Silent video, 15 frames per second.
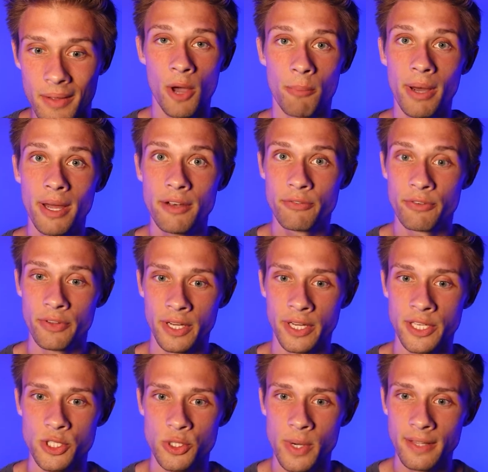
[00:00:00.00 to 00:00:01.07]
But for the
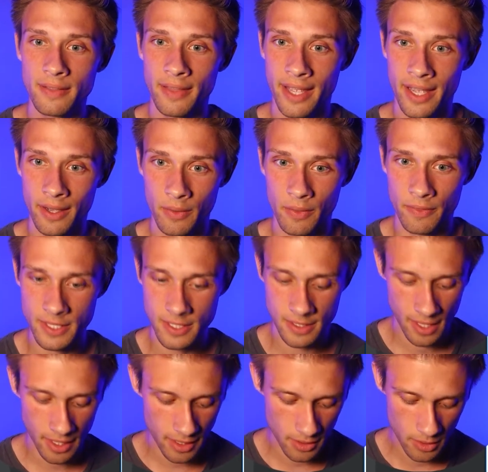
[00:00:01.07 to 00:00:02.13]
constraint layout, this is
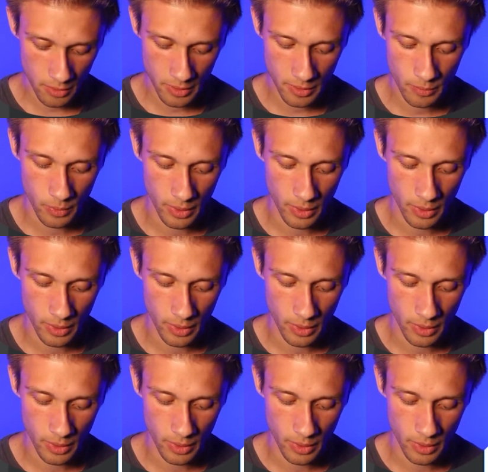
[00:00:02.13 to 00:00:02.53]
how you do it.